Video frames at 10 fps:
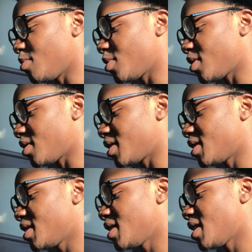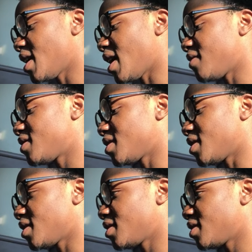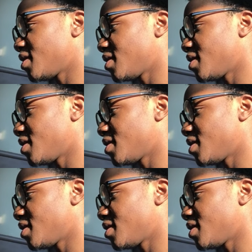Modeled after